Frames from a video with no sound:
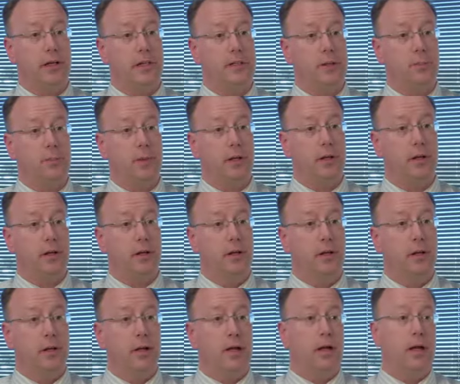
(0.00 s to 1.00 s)
discipline.
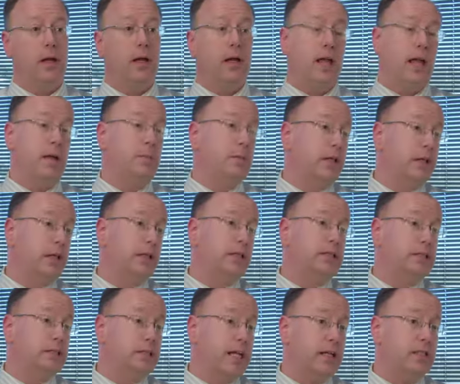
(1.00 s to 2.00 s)
Enabling in the
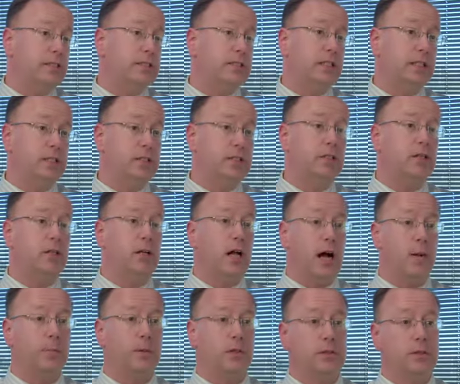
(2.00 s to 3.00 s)
sense that certain
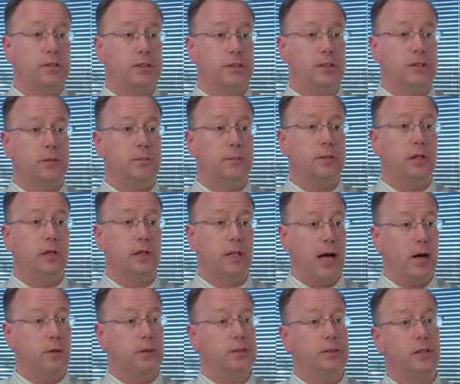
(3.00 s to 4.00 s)
optical systems
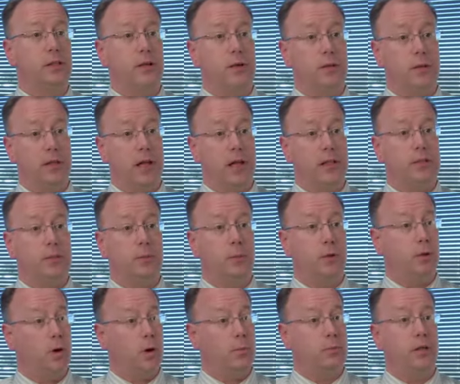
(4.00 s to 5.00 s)
allow us to do things we
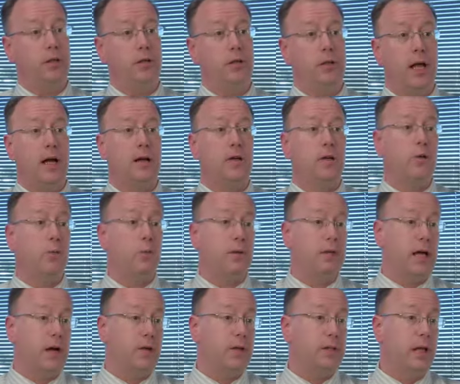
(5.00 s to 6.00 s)
normally could not do
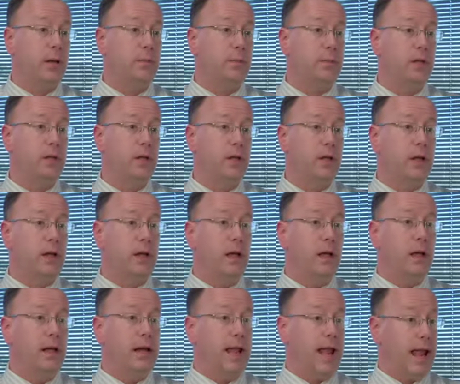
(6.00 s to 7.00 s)
without them.
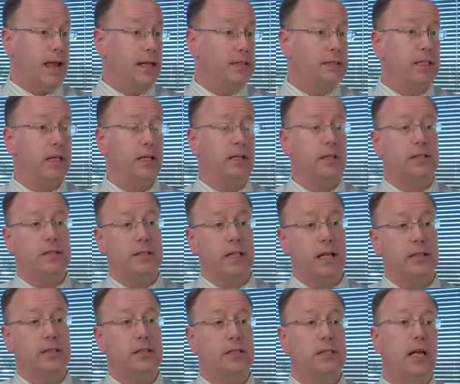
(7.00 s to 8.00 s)
Enhancing in the
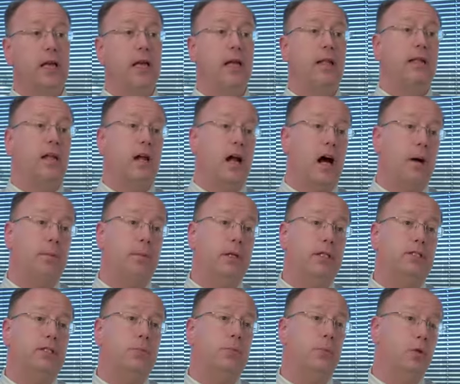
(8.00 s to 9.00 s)
sense that
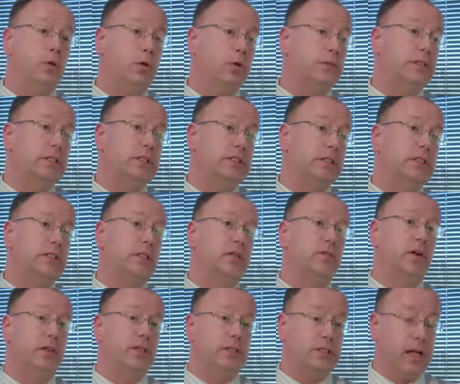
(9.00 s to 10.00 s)
optics improves existing
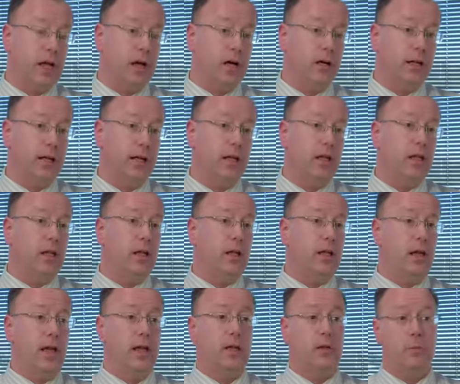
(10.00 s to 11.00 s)
functionality,
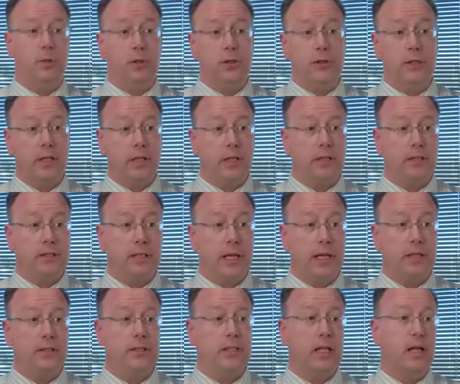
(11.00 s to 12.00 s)
and emerging in the
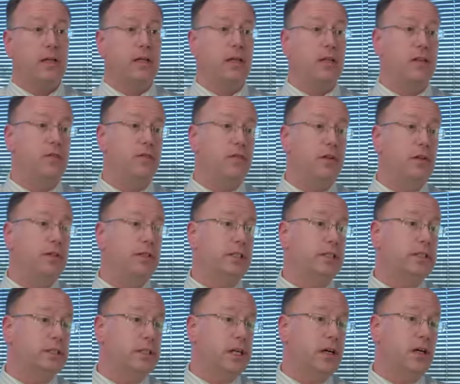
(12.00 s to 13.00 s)
sense that the field
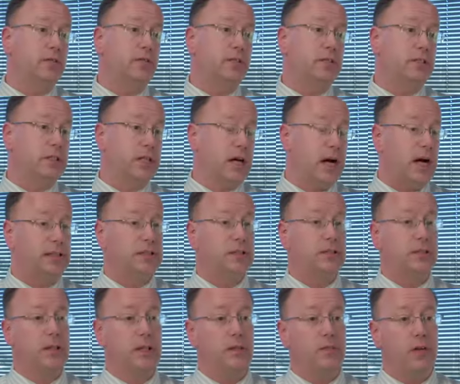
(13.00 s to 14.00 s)
itself is
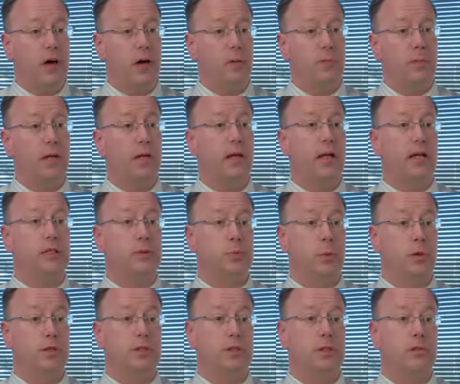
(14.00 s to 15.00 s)
constantly developing as
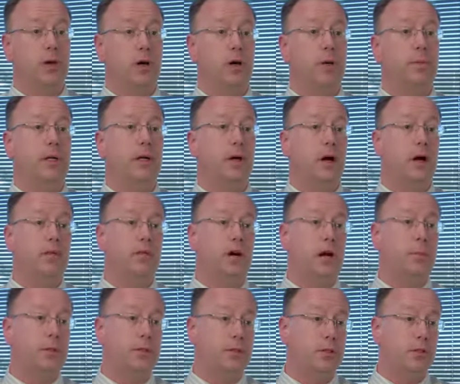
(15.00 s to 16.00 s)
well as developing other
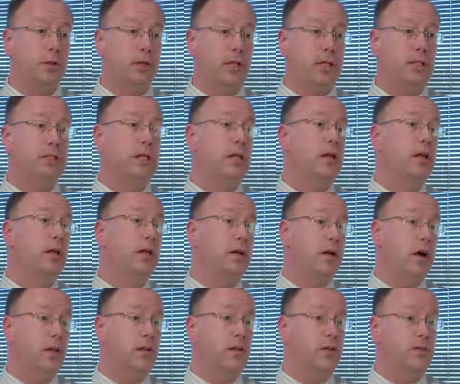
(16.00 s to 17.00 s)
opportunities in
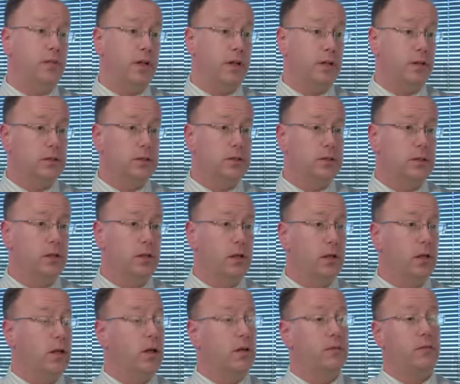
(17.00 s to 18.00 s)
other fields.
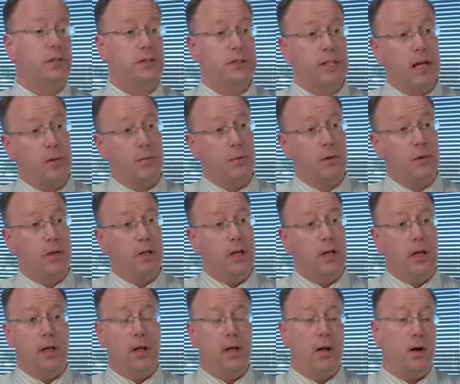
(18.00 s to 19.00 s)
For example,
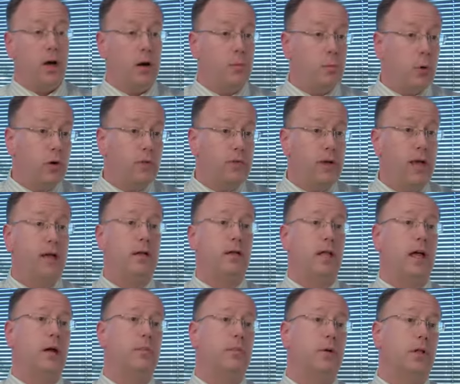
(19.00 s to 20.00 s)
an automotive
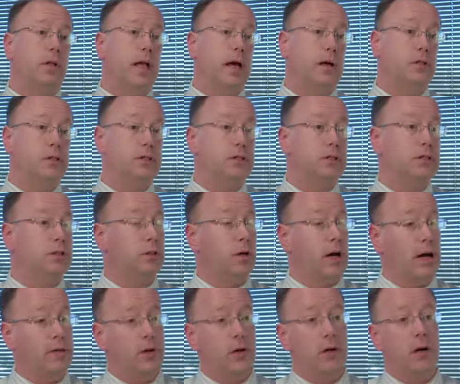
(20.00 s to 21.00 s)
headlamp allows us to
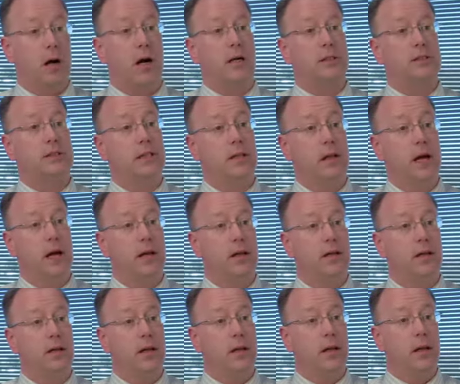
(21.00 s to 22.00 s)
drive our cars at night.
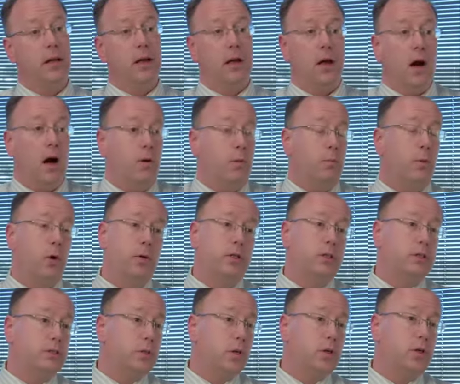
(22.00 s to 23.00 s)
Our remote
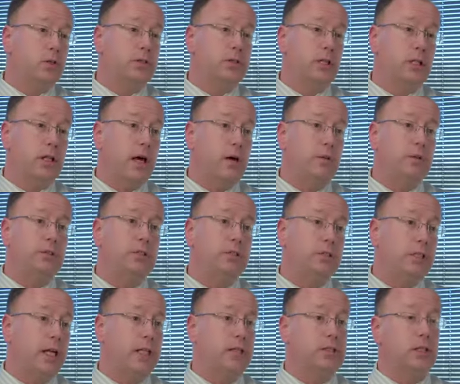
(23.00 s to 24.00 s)
controls allow us to
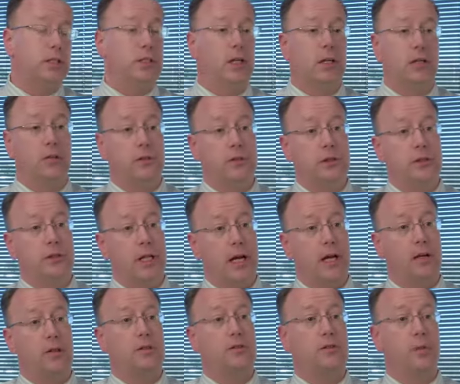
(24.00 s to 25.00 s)
change our television
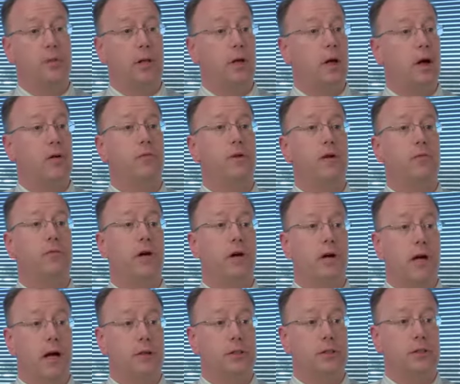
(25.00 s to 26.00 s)
channels from the comfort of our
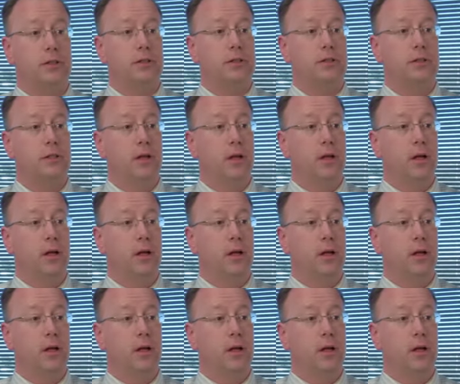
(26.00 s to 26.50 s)
couches.